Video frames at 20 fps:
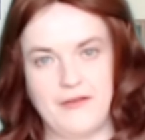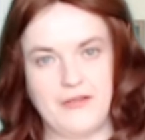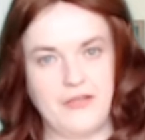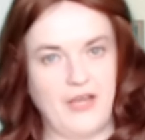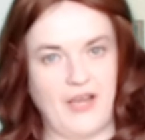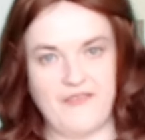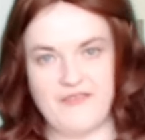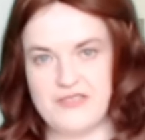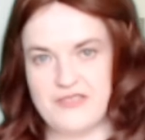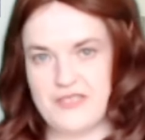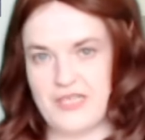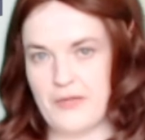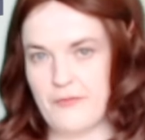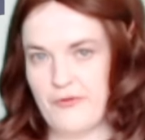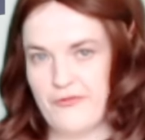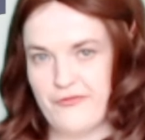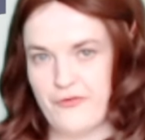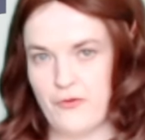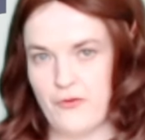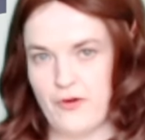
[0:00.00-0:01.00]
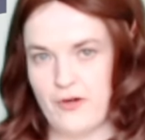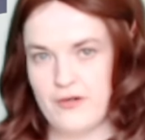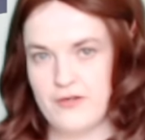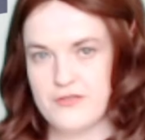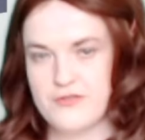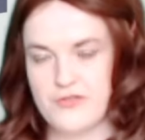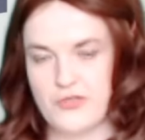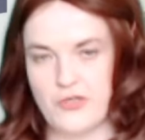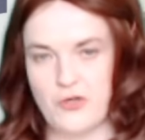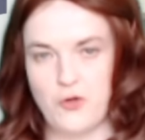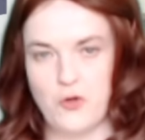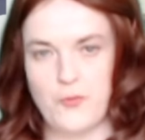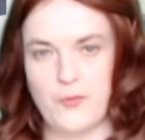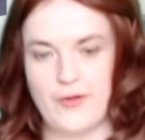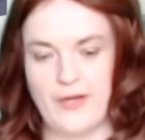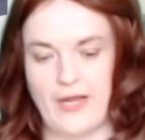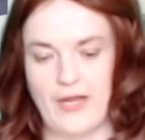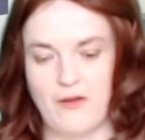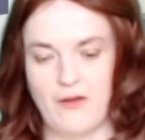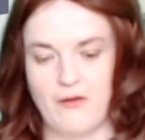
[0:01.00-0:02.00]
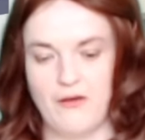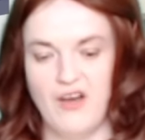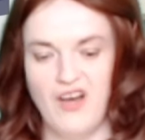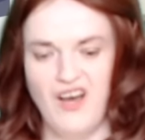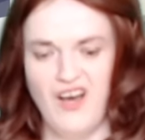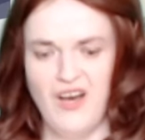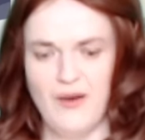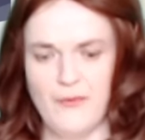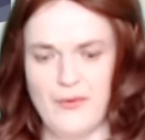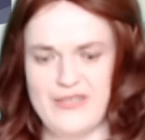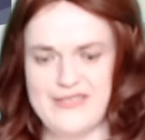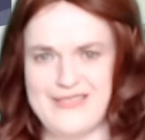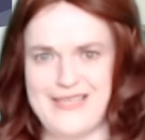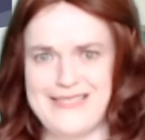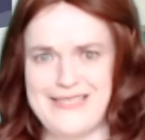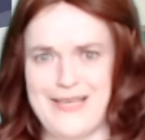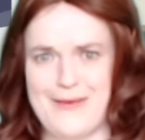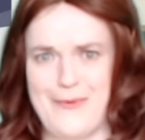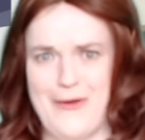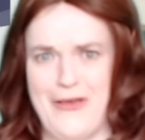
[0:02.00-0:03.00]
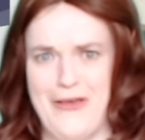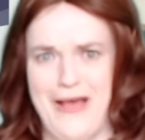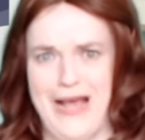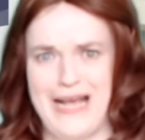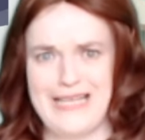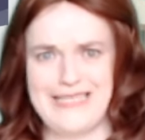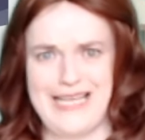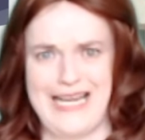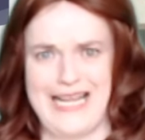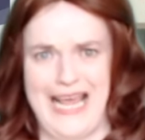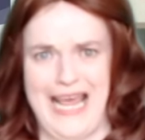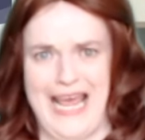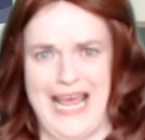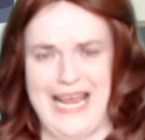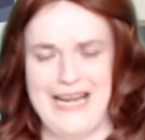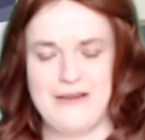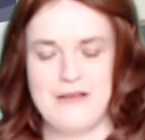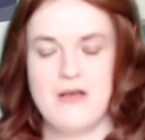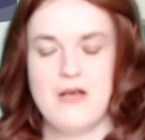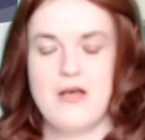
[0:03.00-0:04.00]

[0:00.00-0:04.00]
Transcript: You haven't seen it before, so you open it and go, oh, what's this about? I did it again.